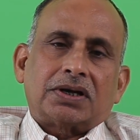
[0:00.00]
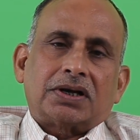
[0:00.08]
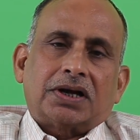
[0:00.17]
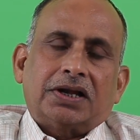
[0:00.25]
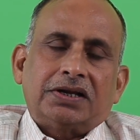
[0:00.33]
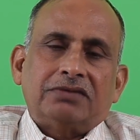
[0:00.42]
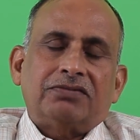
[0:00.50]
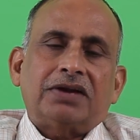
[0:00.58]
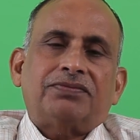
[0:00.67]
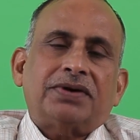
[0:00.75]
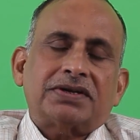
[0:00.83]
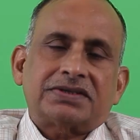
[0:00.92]
and in
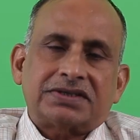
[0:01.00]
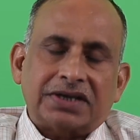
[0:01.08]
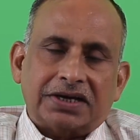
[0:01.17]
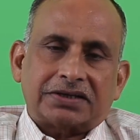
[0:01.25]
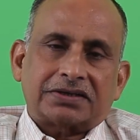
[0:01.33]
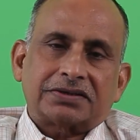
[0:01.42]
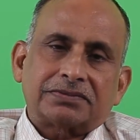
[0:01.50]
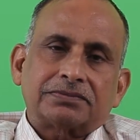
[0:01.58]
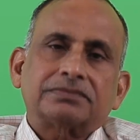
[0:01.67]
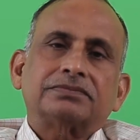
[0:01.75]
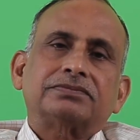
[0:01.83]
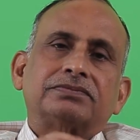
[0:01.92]
welfare state,
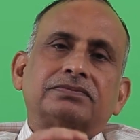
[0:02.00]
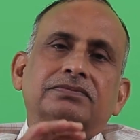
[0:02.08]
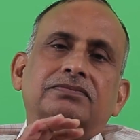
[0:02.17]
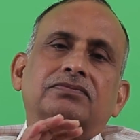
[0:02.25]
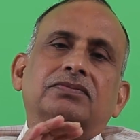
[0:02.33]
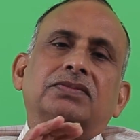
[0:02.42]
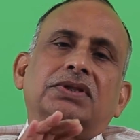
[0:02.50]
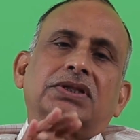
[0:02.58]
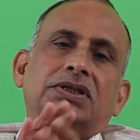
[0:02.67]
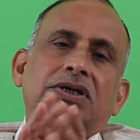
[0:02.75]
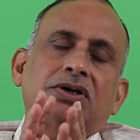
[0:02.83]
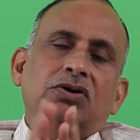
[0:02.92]

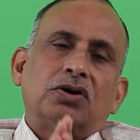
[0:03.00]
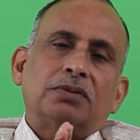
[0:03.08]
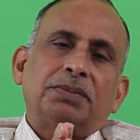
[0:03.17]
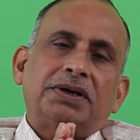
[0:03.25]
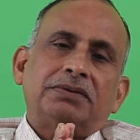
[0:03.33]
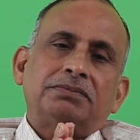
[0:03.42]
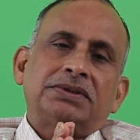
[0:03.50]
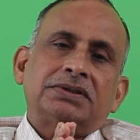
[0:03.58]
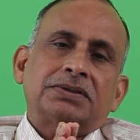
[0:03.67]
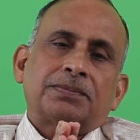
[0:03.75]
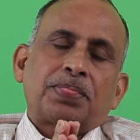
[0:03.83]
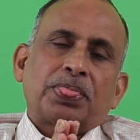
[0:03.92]
the government means
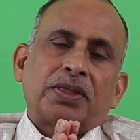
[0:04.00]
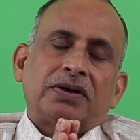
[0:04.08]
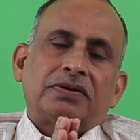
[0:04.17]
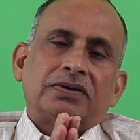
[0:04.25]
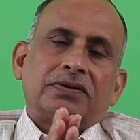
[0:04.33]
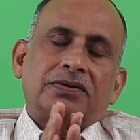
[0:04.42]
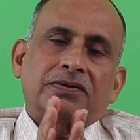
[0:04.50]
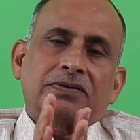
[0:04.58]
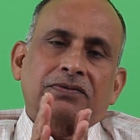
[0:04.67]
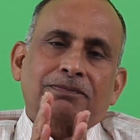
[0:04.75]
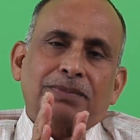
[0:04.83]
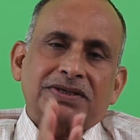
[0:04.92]

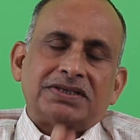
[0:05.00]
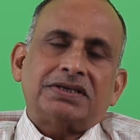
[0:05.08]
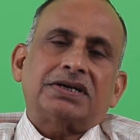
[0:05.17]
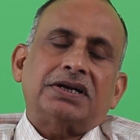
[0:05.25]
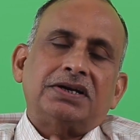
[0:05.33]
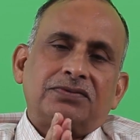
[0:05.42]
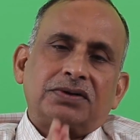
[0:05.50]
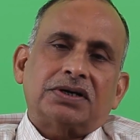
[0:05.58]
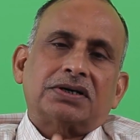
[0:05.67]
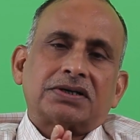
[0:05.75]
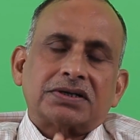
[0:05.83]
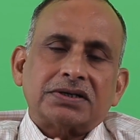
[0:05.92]
basically
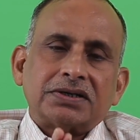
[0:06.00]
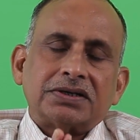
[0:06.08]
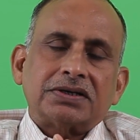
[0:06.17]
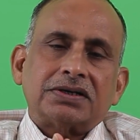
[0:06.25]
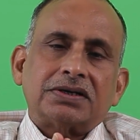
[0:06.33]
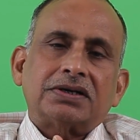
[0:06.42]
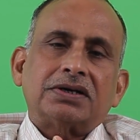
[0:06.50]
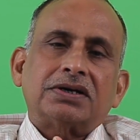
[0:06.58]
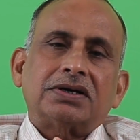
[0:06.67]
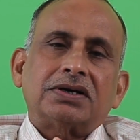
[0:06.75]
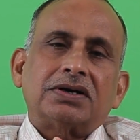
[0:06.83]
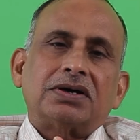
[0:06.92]
work
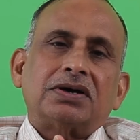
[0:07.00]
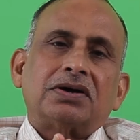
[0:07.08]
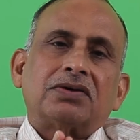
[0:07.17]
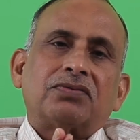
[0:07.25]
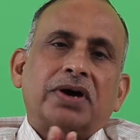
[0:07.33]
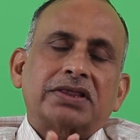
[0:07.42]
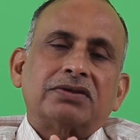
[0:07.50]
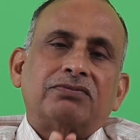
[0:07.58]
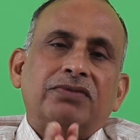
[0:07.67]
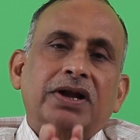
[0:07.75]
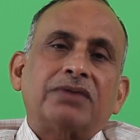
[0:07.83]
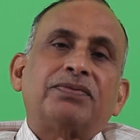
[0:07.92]
for the
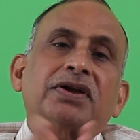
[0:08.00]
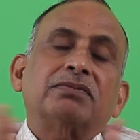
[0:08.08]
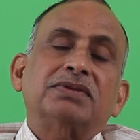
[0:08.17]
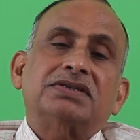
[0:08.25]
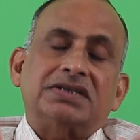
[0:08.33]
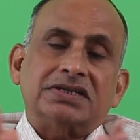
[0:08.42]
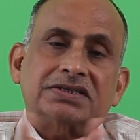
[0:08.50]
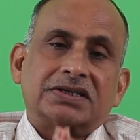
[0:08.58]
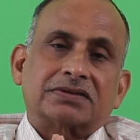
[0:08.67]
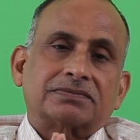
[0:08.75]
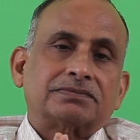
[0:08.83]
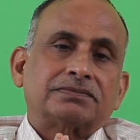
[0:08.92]
welfare of the citizen.
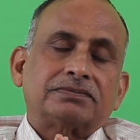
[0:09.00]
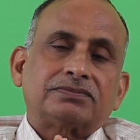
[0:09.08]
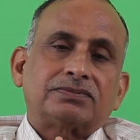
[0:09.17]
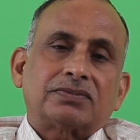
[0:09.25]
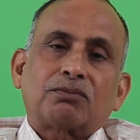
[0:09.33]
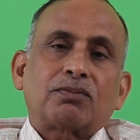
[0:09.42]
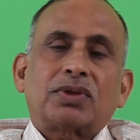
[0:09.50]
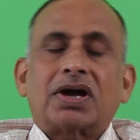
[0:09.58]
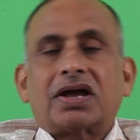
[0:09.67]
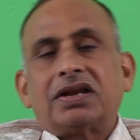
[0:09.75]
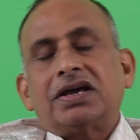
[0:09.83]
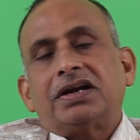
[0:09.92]

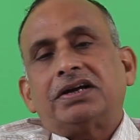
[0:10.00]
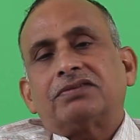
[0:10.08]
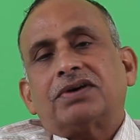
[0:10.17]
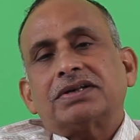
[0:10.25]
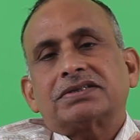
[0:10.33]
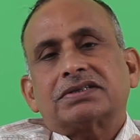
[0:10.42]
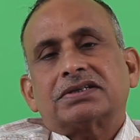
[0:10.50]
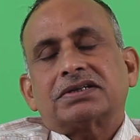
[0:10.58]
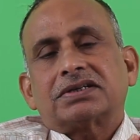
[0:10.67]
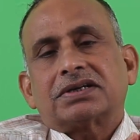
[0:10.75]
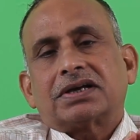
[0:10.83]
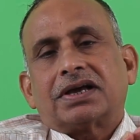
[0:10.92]
Earlier it was
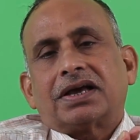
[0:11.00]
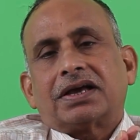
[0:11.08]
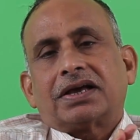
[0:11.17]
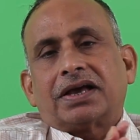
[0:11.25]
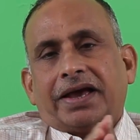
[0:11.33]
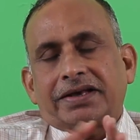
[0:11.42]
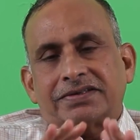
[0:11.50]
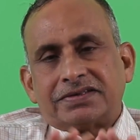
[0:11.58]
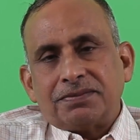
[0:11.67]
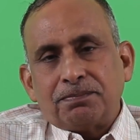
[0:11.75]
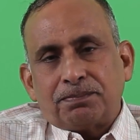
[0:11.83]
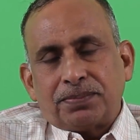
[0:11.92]

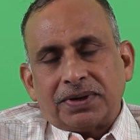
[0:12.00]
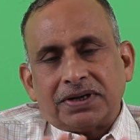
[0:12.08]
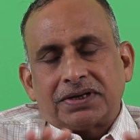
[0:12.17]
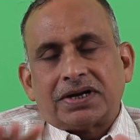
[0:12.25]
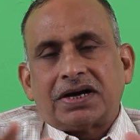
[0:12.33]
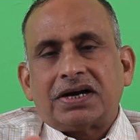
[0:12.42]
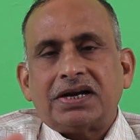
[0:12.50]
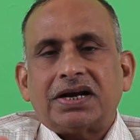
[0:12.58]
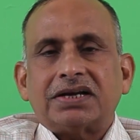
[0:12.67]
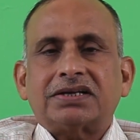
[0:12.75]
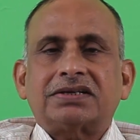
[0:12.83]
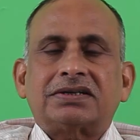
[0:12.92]
simply
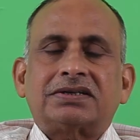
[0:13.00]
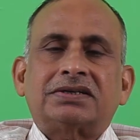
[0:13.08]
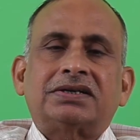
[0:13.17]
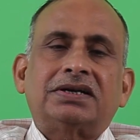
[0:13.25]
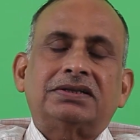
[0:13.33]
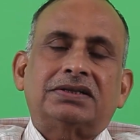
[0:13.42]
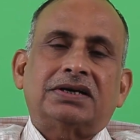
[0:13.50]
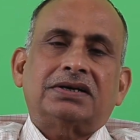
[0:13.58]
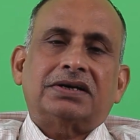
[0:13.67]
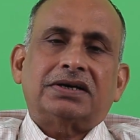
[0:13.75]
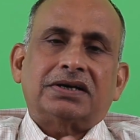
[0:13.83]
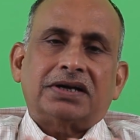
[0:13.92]
creating the
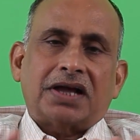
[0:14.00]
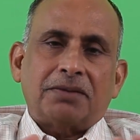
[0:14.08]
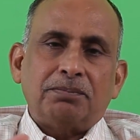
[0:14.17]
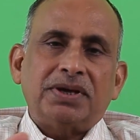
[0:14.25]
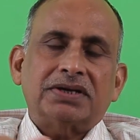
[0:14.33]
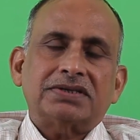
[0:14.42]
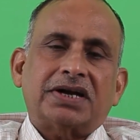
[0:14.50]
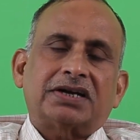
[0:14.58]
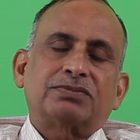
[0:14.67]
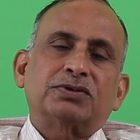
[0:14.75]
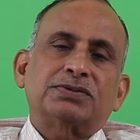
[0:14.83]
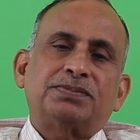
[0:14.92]
ambience,
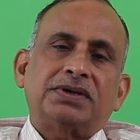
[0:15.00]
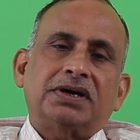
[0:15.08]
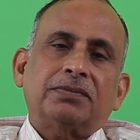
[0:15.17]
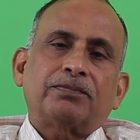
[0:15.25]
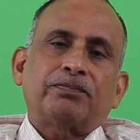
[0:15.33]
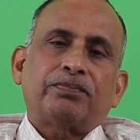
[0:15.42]
atmosphere,